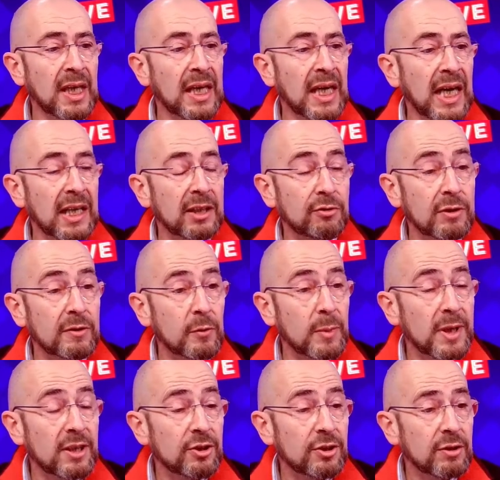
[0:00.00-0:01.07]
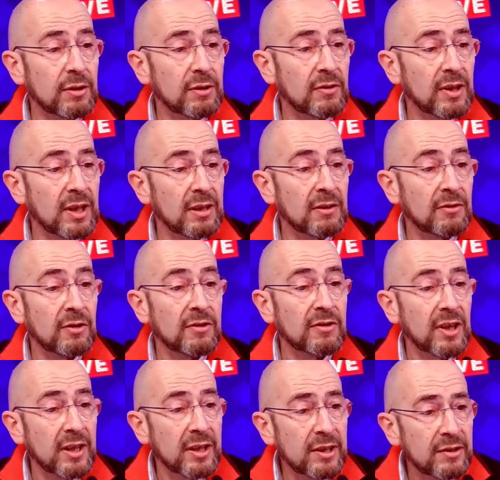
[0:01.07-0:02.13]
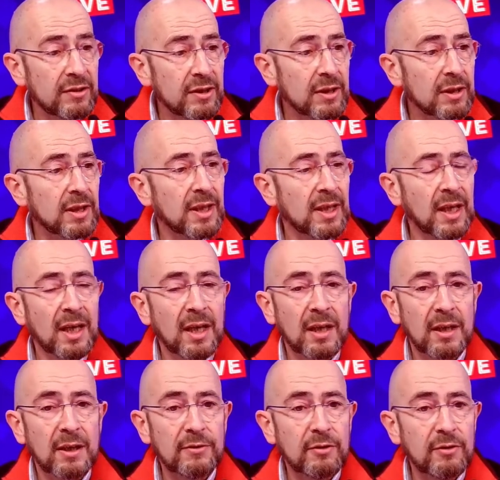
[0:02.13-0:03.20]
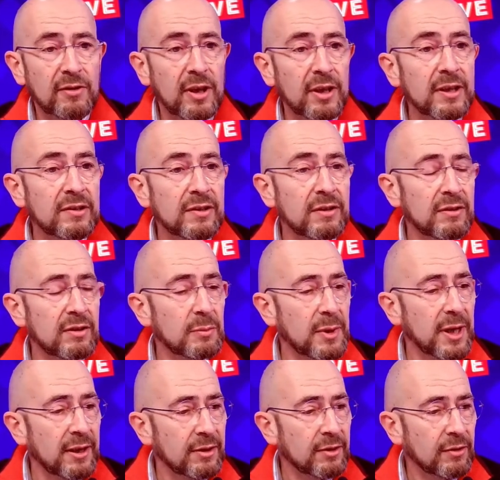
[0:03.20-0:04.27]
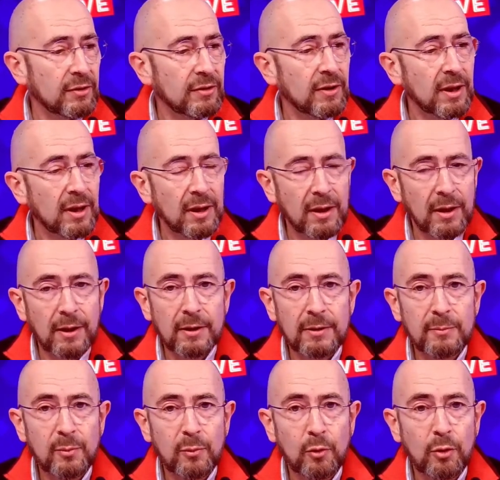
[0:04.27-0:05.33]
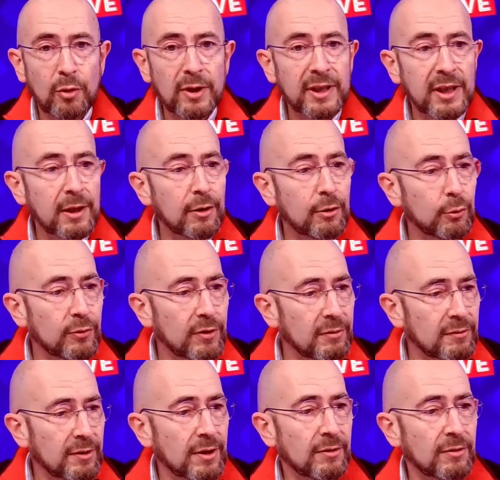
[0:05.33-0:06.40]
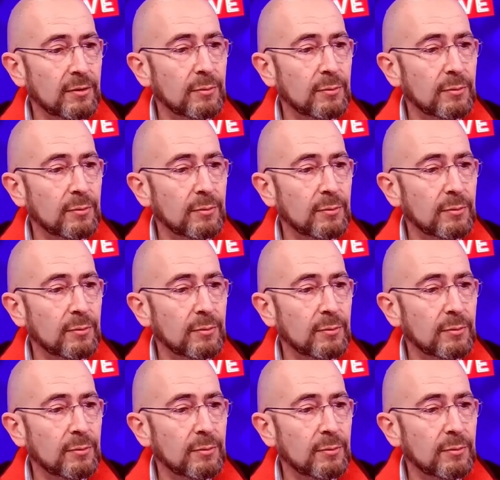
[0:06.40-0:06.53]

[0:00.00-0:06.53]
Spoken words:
and transformations in society. Society demands more inclusiveness,